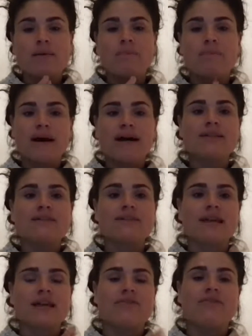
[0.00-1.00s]
But
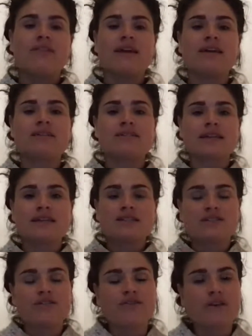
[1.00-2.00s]
if there's
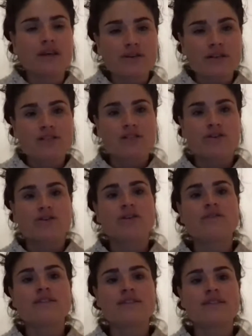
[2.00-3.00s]
interference in her
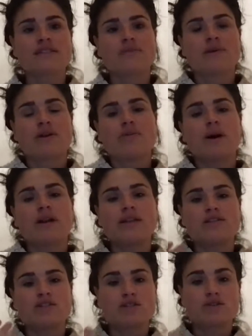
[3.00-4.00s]
nervous system and her body
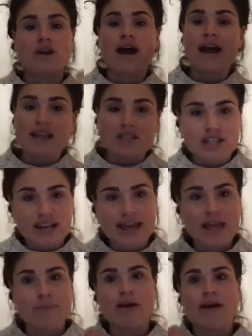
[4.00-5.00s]
is trying to
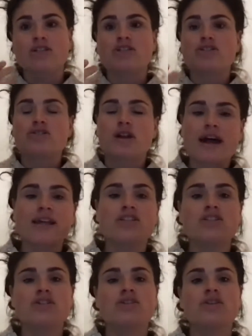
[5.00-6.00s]
labor and trying
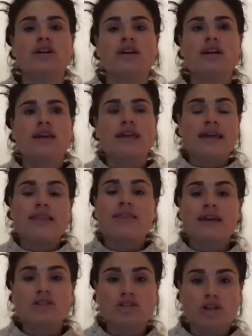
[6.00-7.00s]
to get
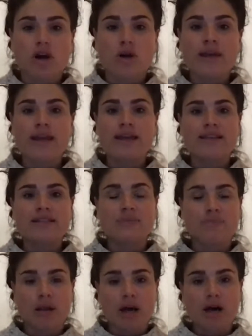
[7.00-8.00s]
things going, and there's a
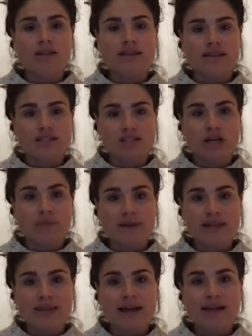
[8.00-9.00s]
block that's
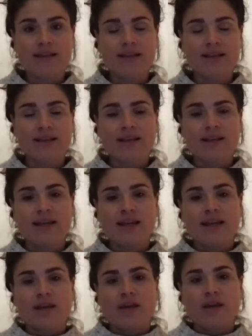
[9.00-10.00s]
stopping that,
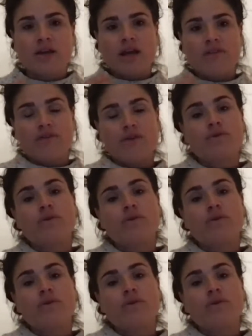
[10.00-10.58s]
if you